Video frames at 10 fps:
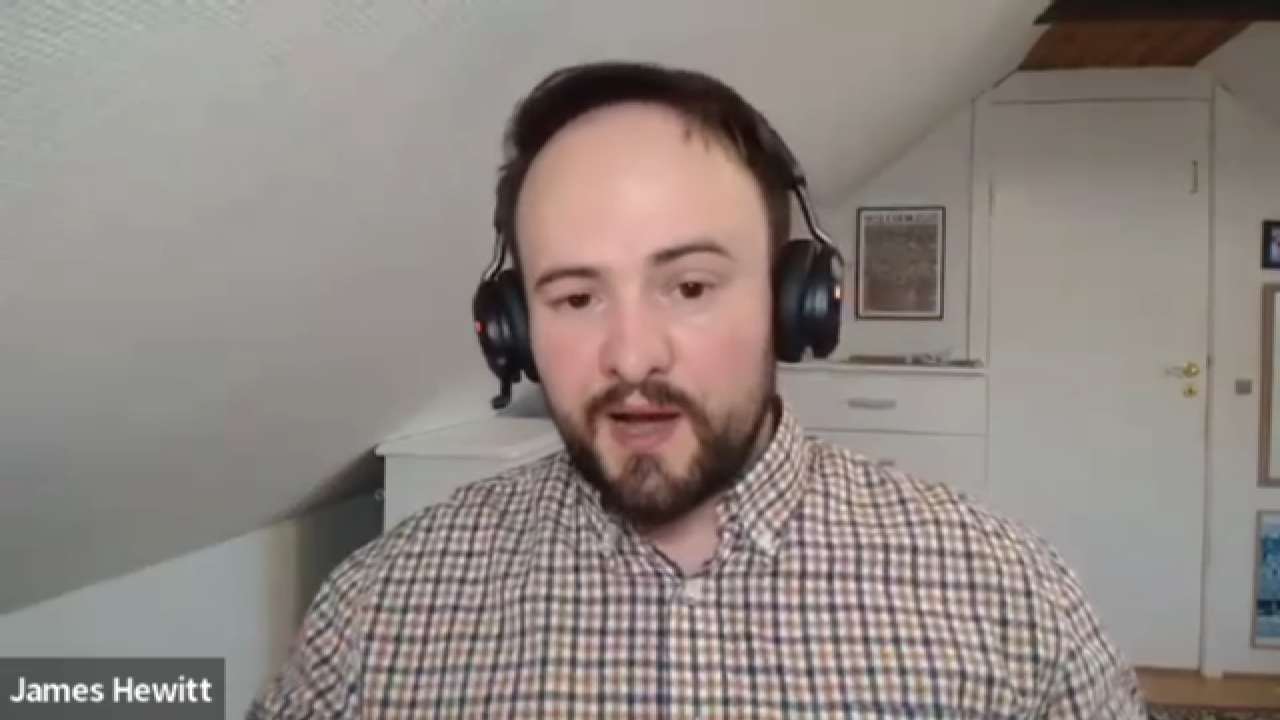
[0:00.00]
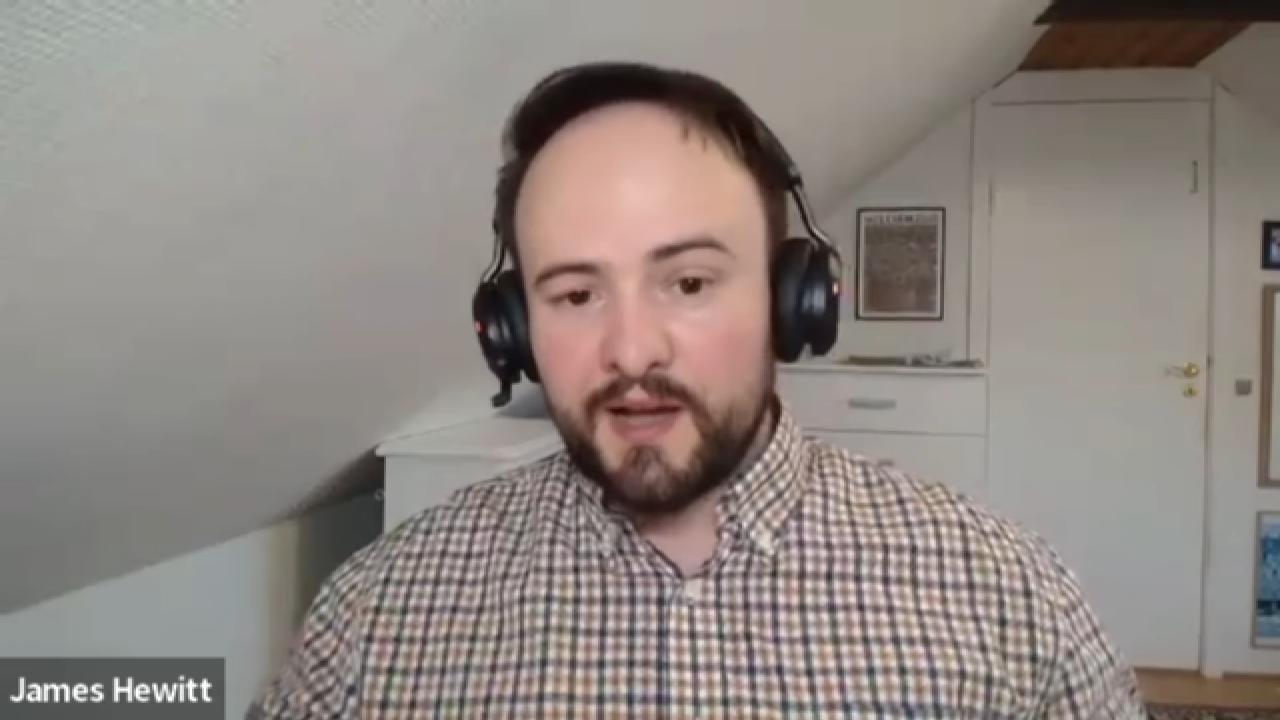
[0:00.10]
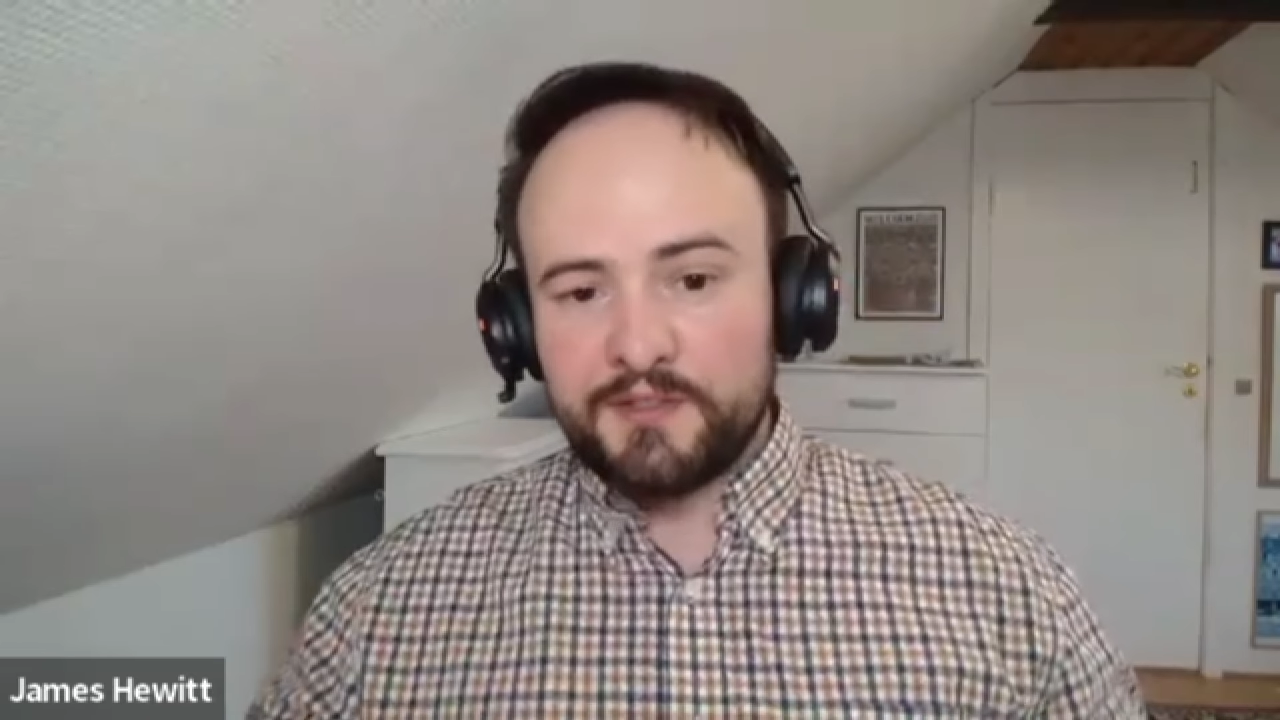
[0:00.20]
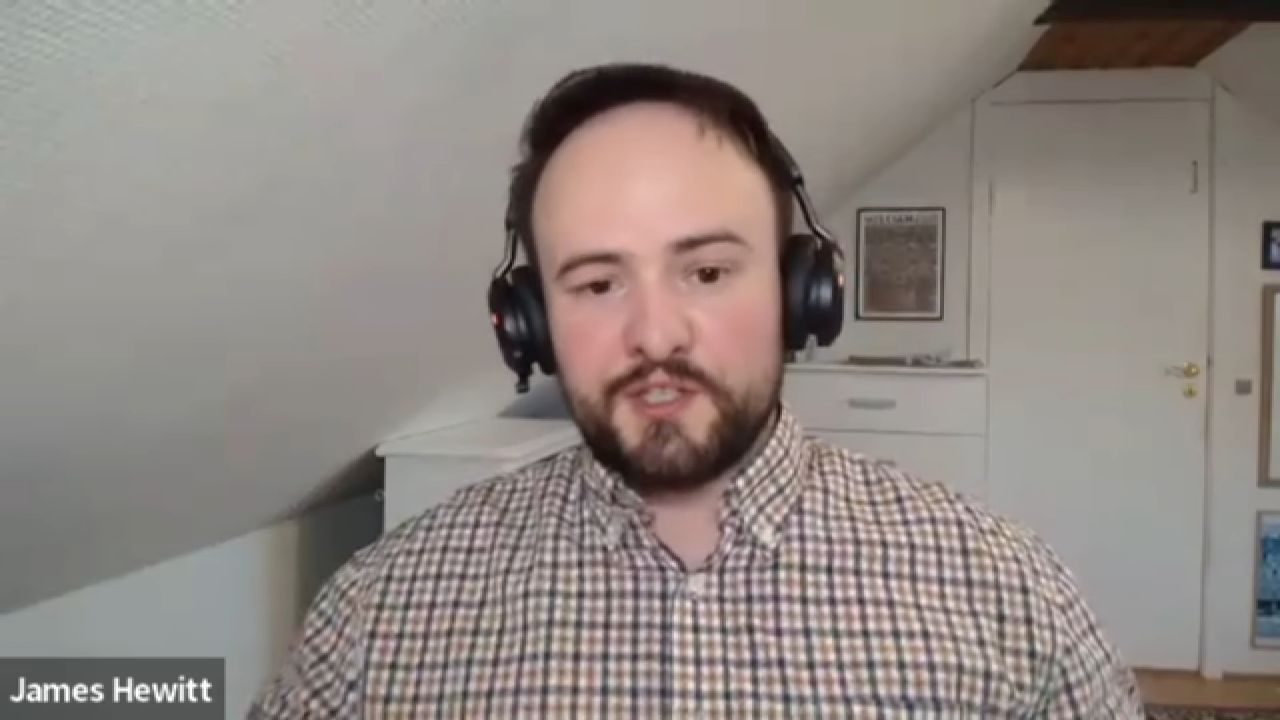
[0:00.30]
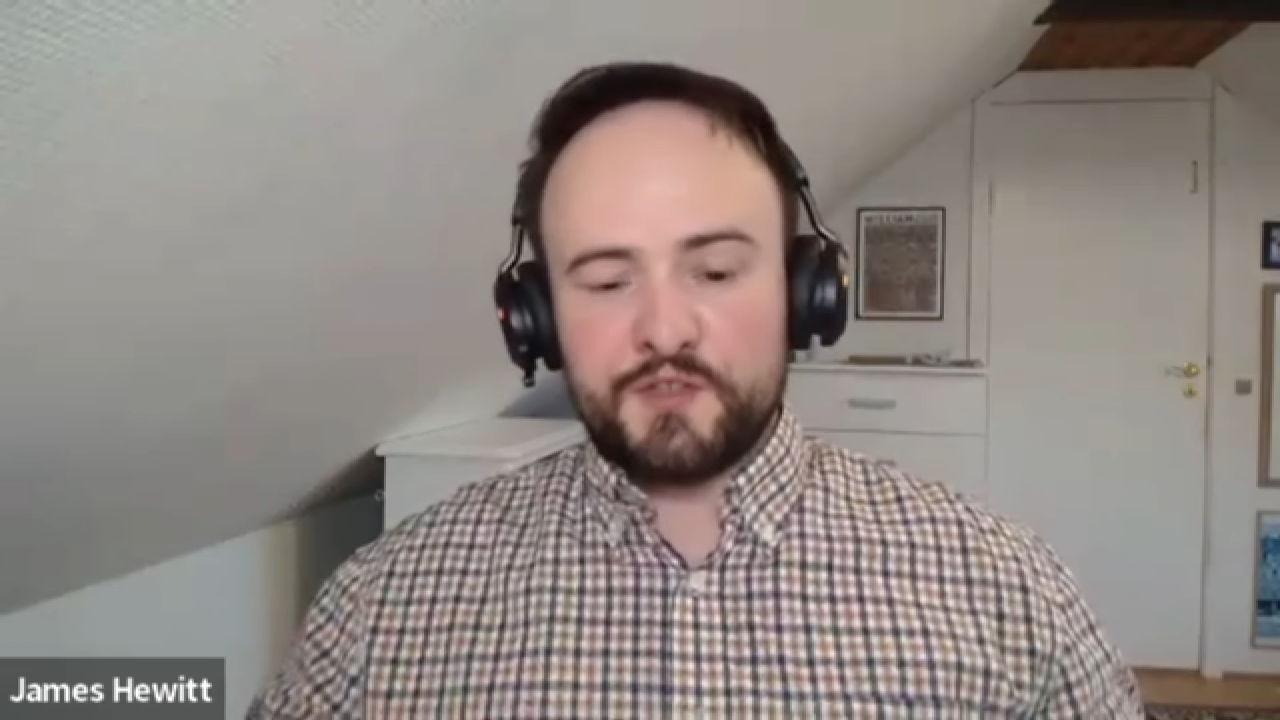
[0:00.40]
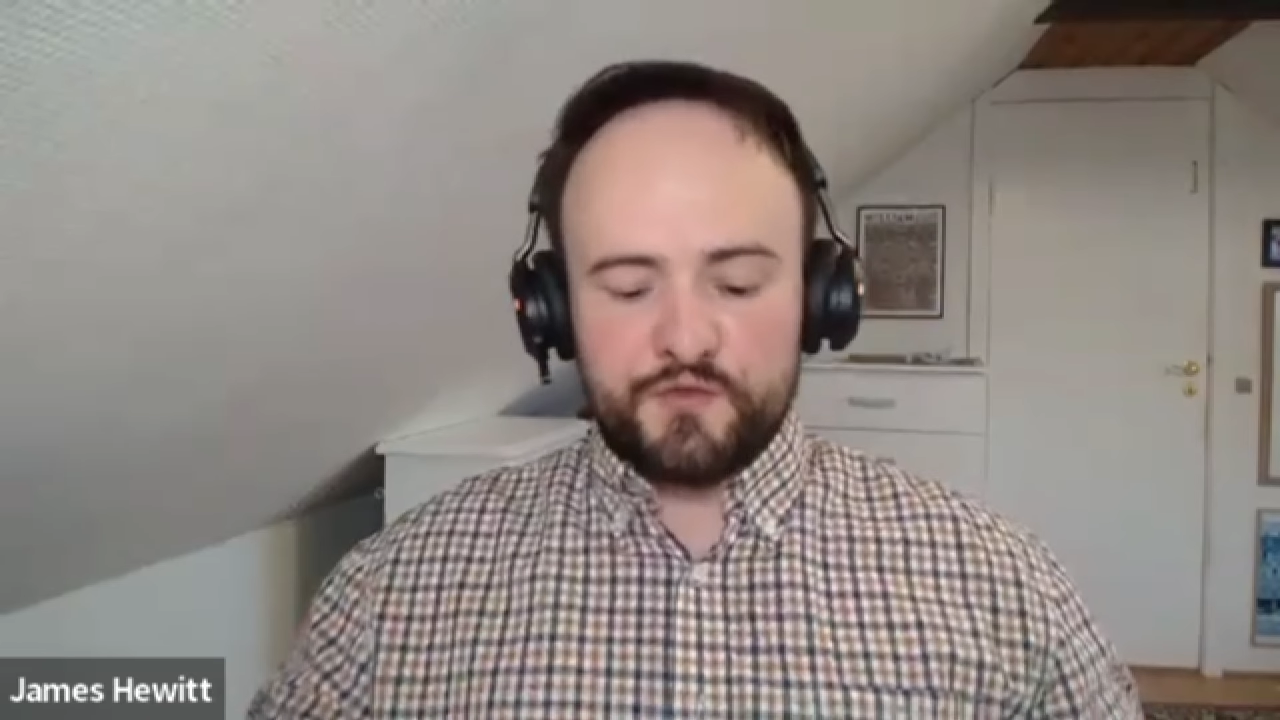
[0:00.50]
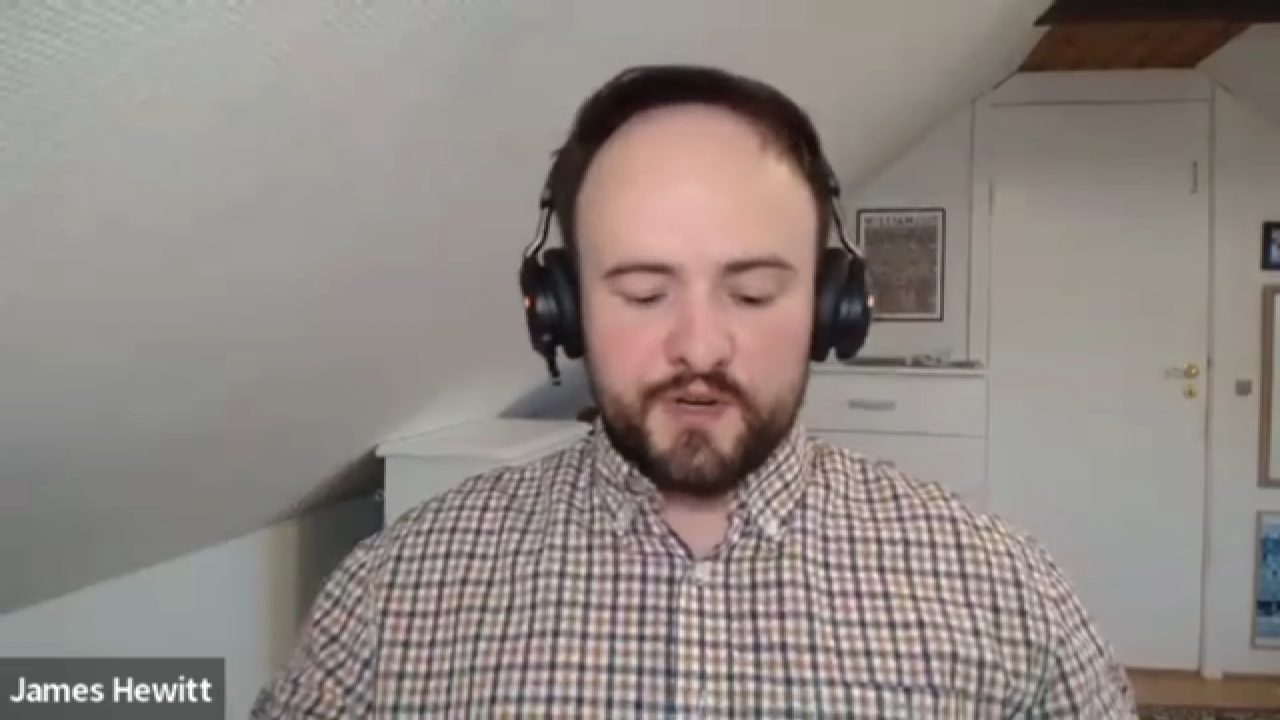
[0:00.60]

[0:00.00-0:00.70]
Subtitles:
martyrs,